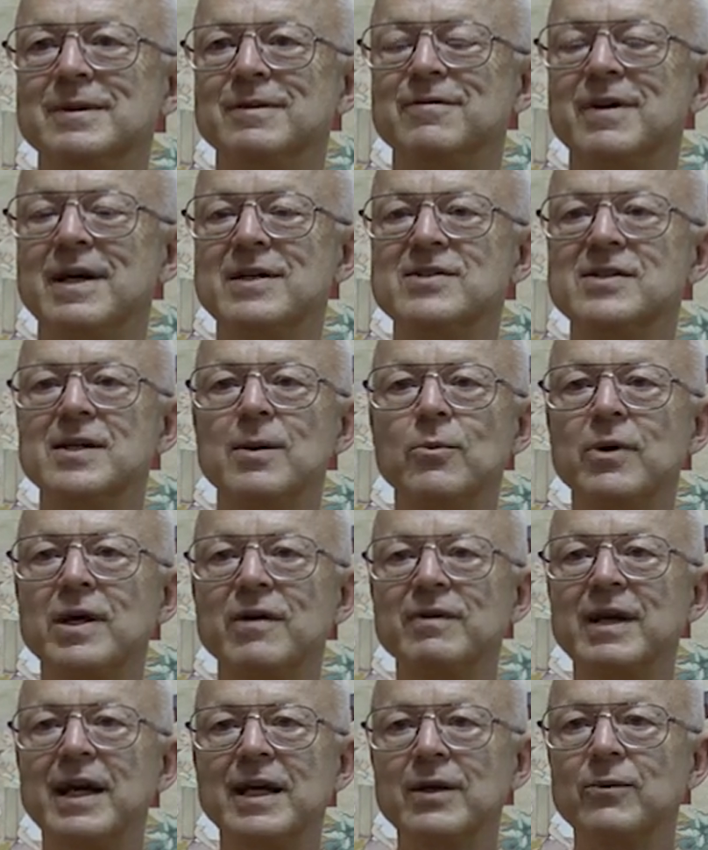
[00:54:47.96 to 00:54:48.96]
Find some way
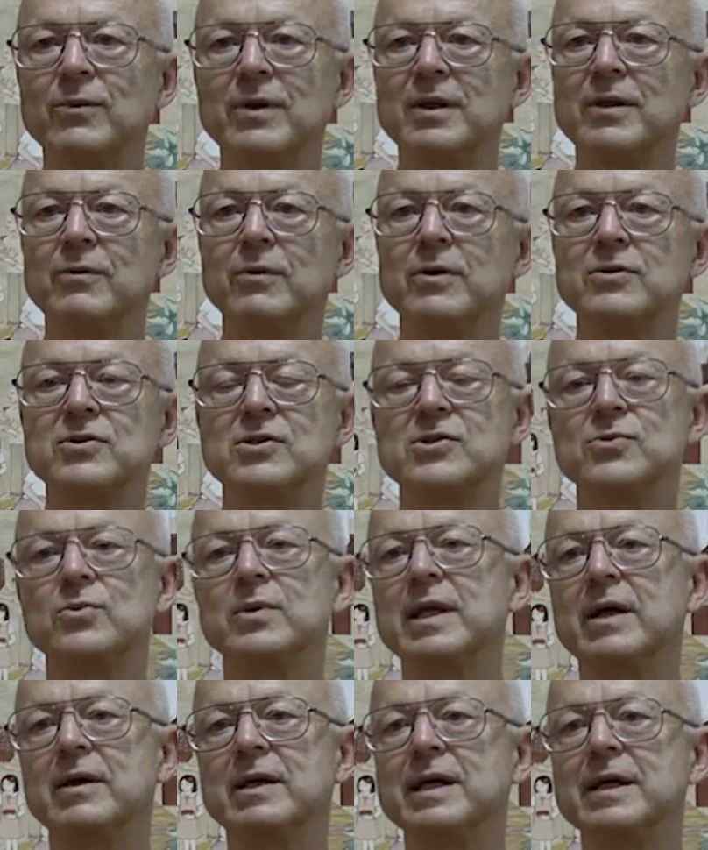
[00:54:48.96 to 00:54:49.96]
of getting rid of the roaches
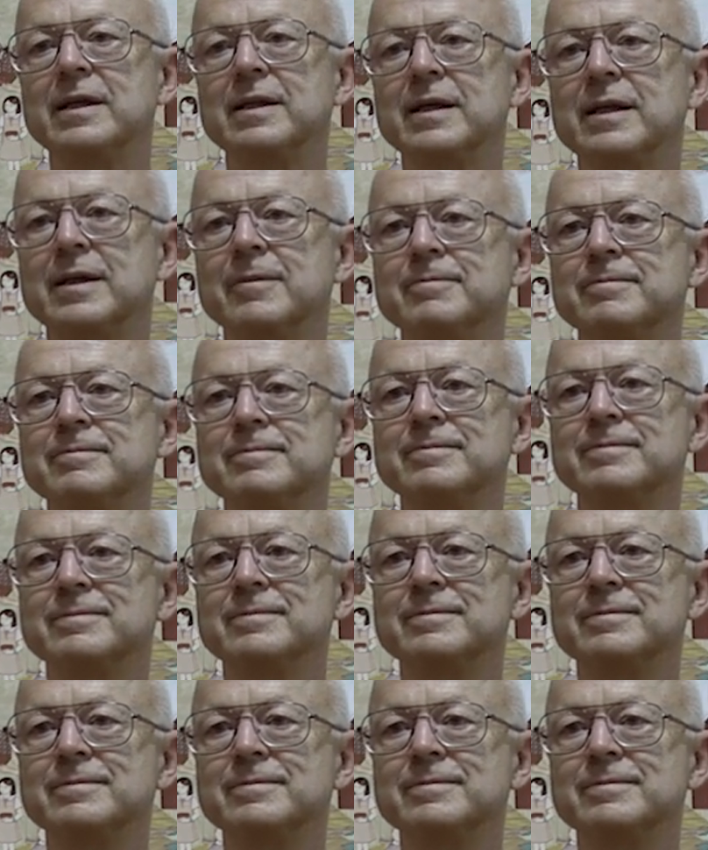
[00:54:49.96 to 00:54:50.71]
without killing them.